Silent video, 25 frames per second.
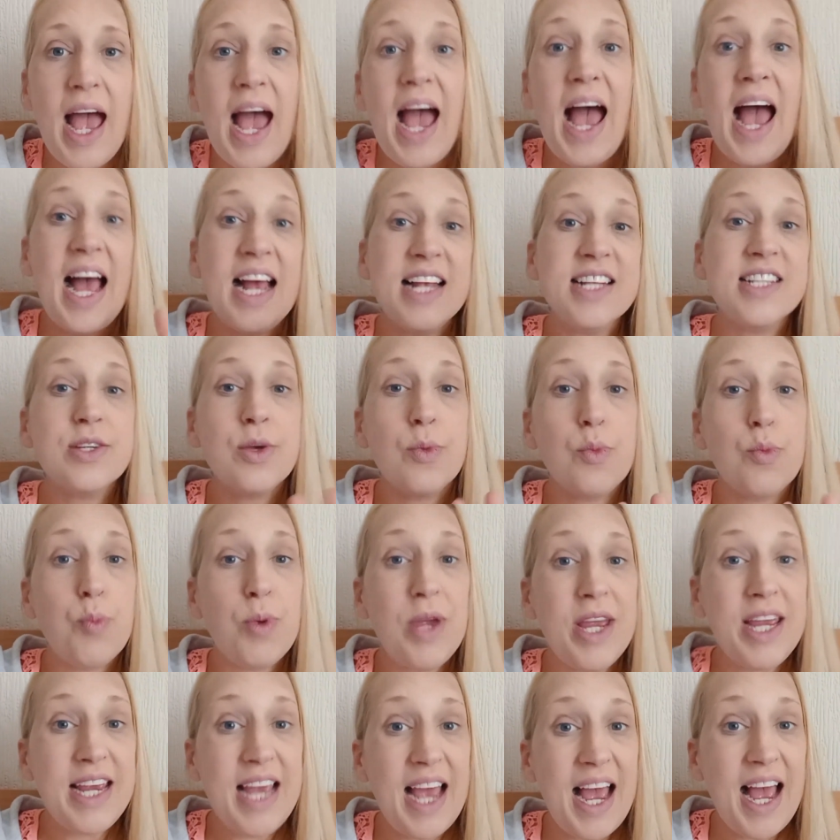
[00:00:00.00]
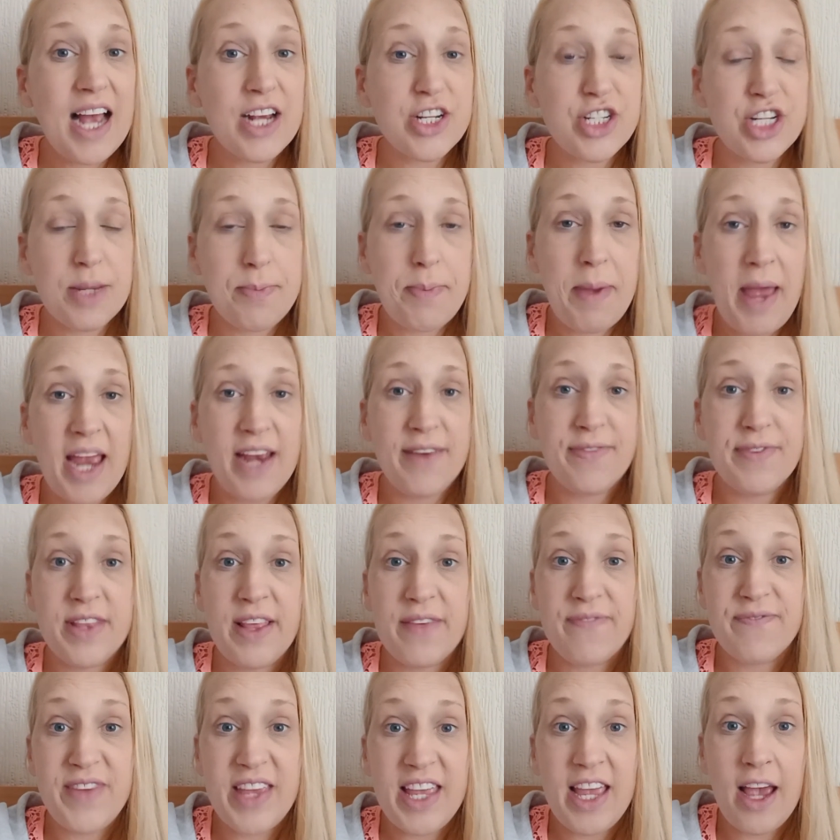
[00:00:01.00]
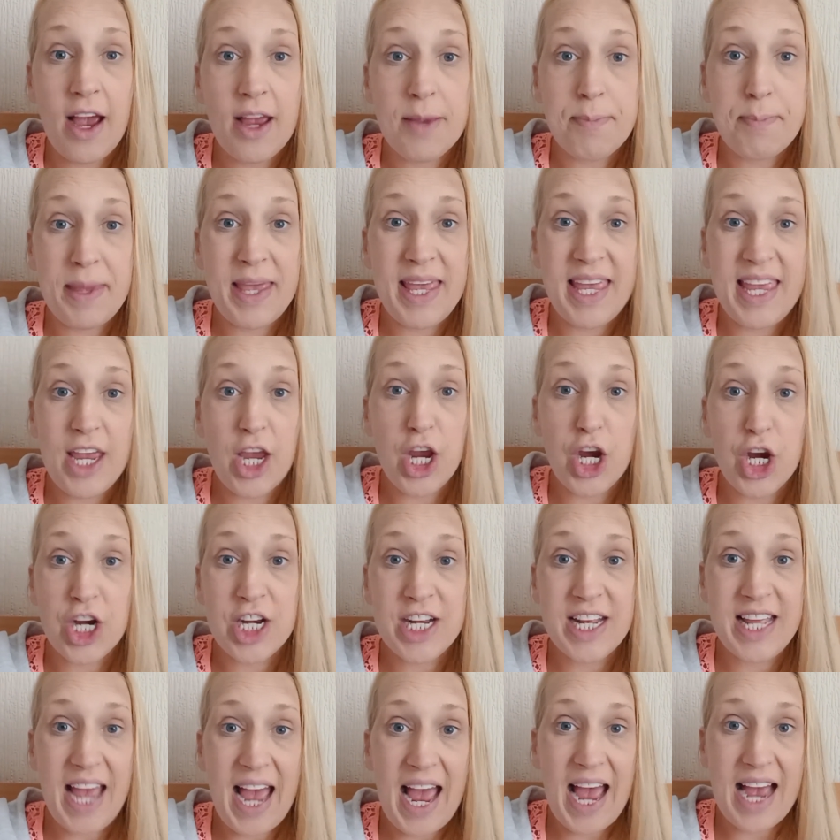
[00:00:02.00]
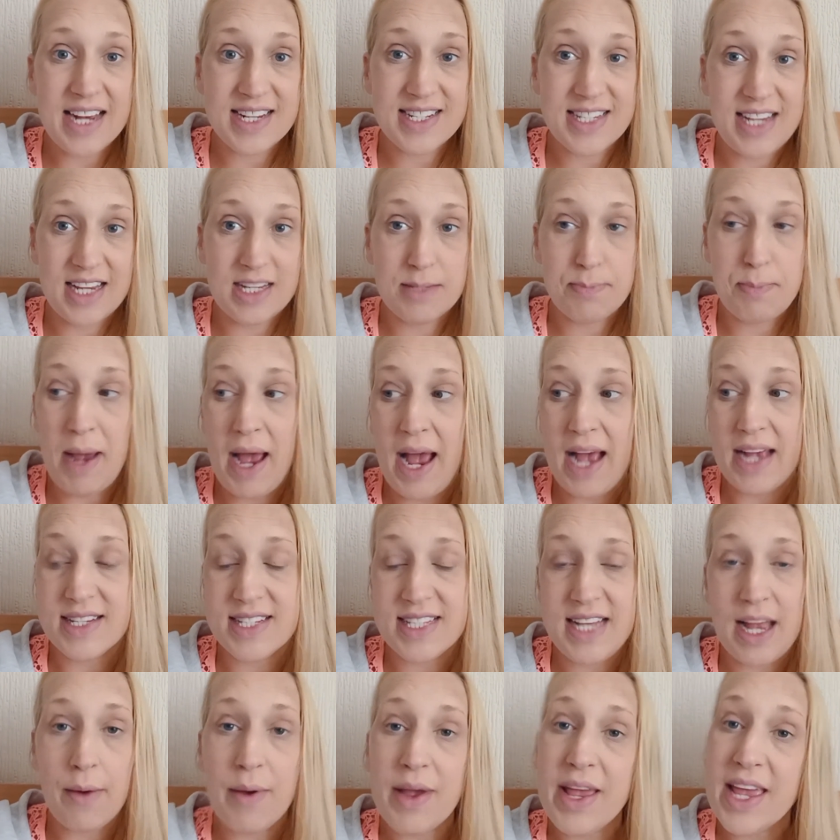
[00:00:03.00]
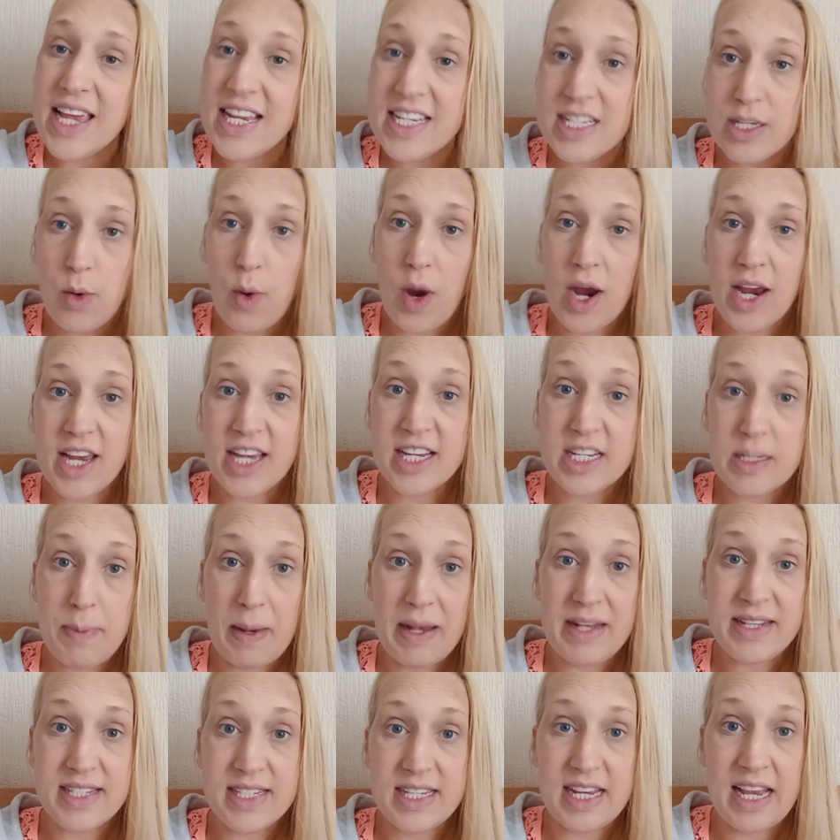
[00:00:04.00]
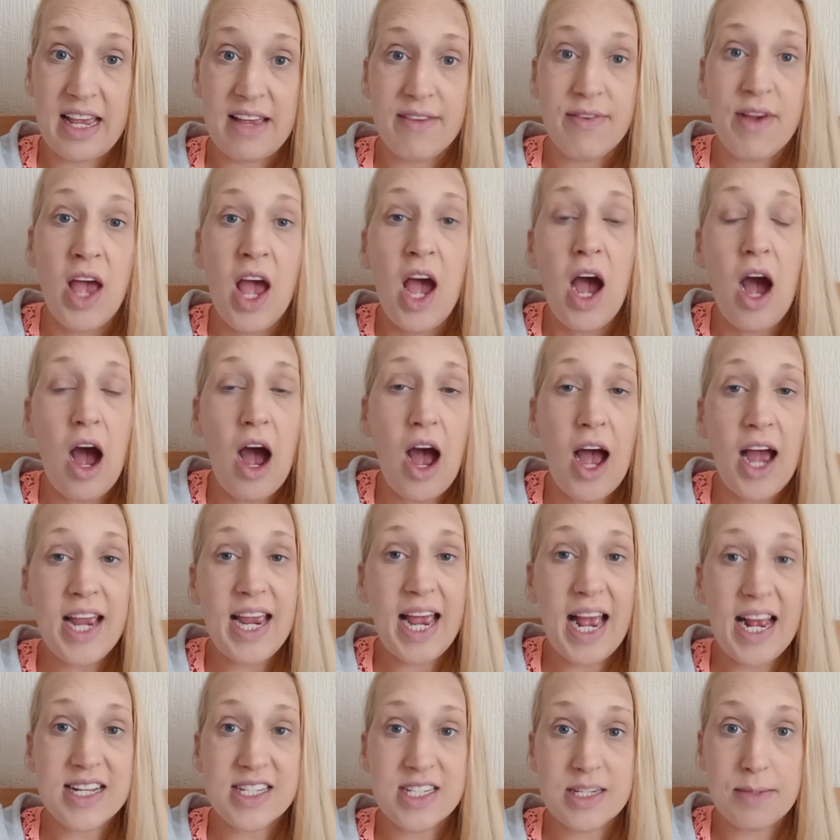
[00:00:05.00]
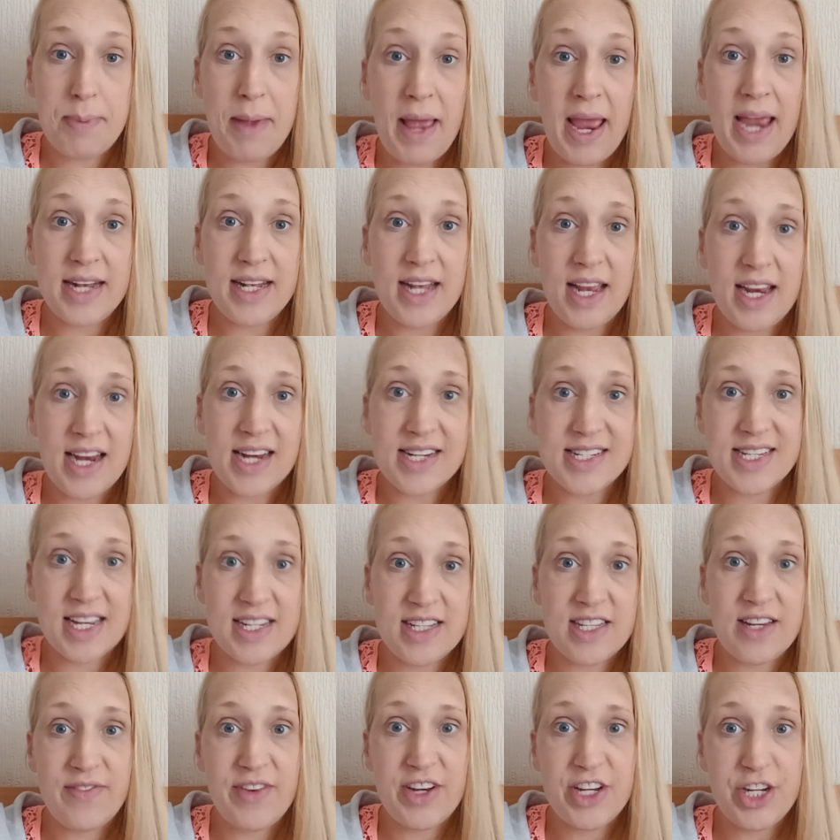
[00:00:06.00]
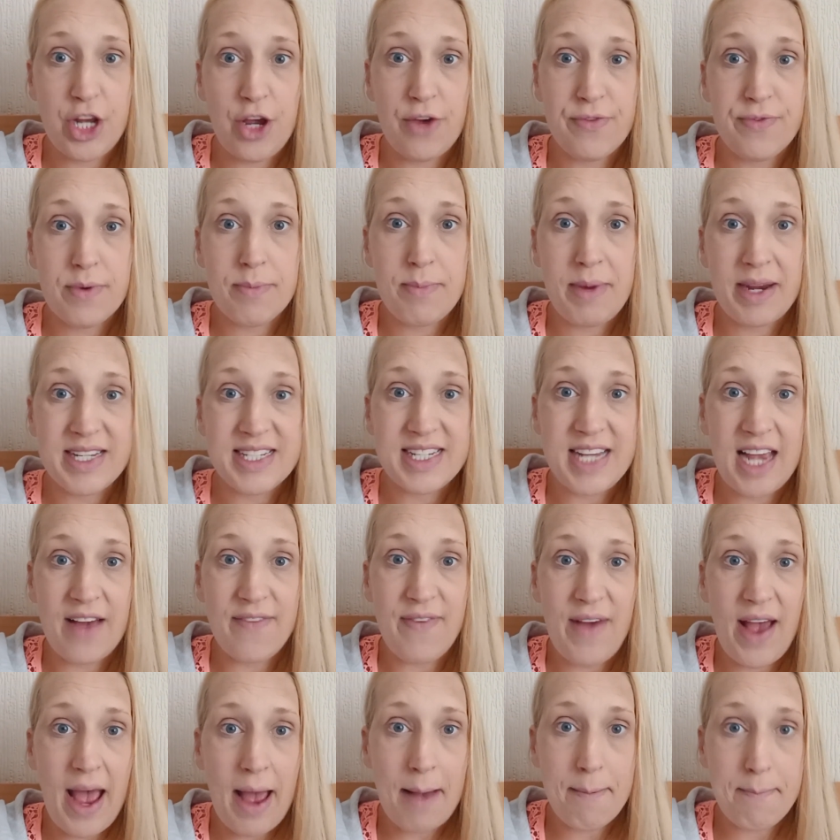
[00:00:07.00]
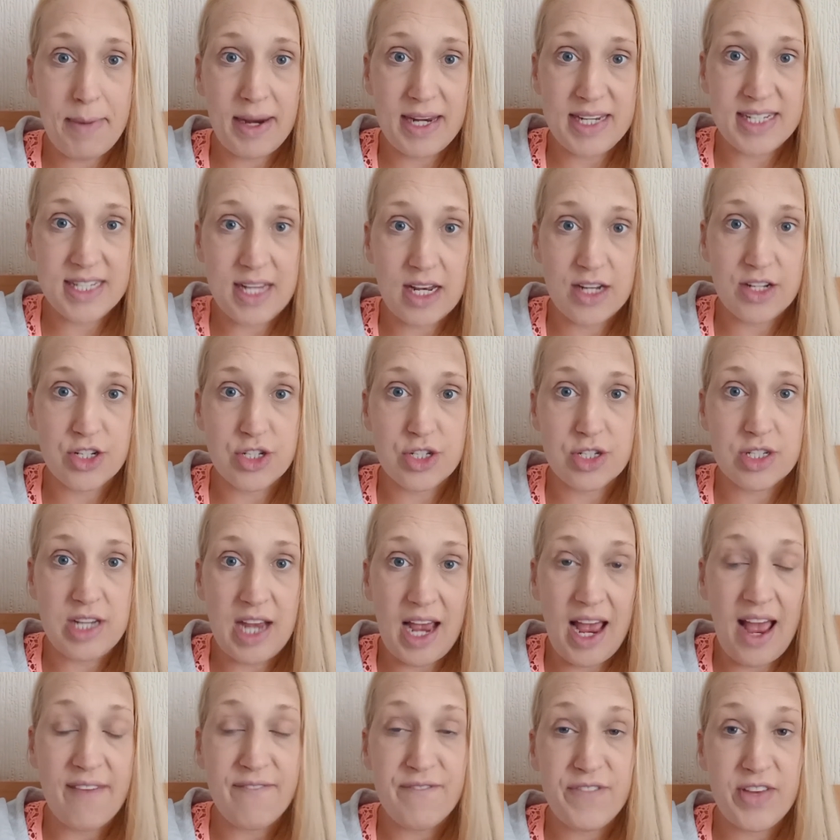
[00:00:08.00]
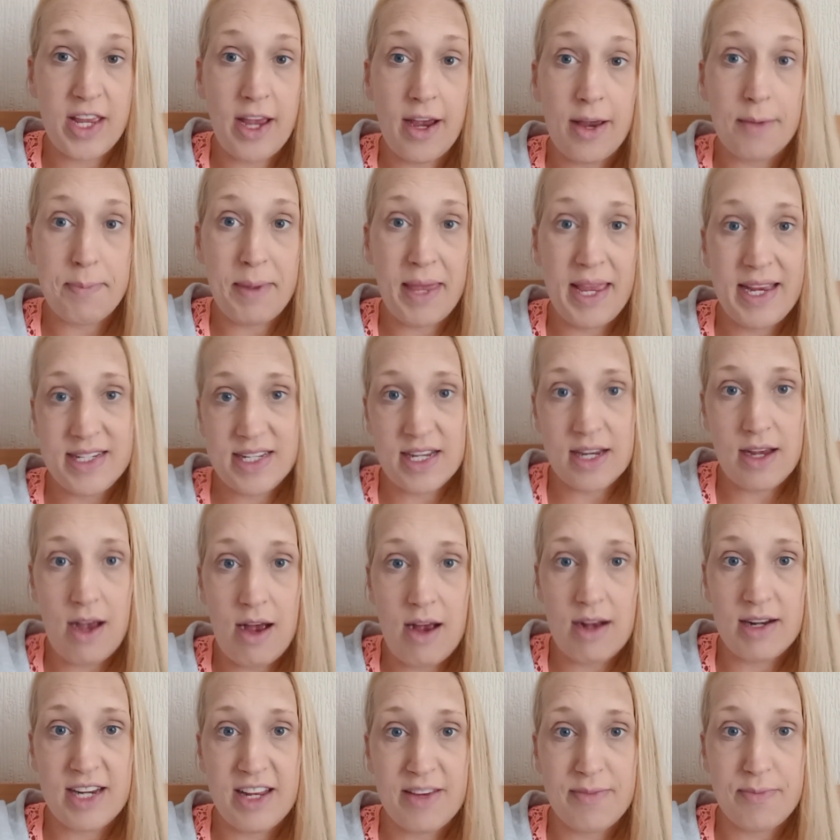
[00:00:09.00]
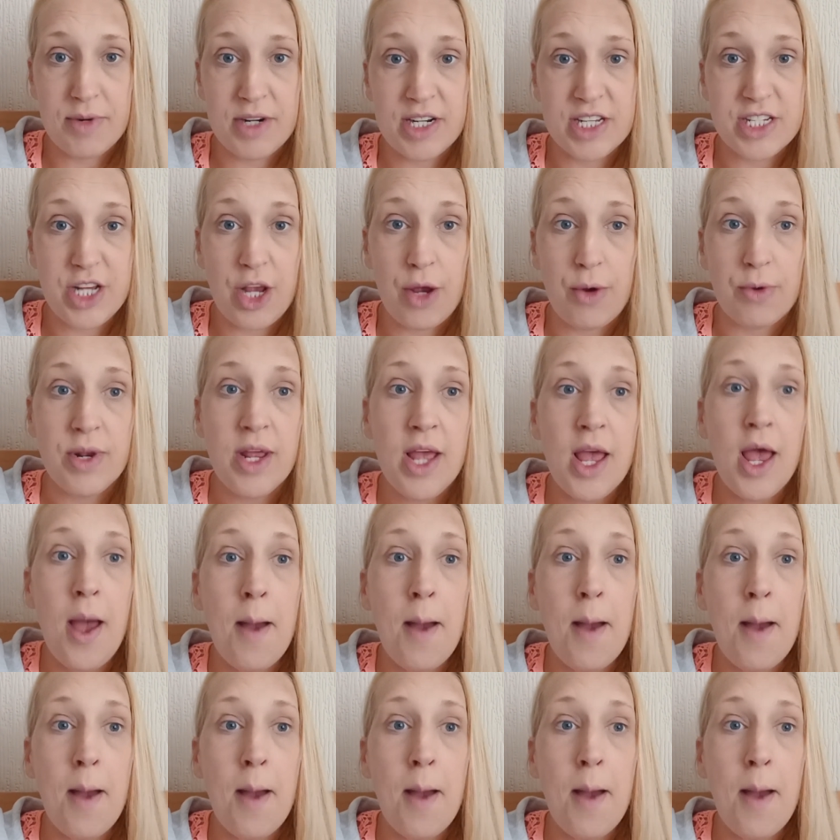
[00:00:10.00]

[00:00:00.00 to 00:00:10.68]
And we actually pay for the VIP early access pass. Now, it is quite expensive. I had to pay, like I said in the video, for myself and my son to have VIP because I can't leave him on his own.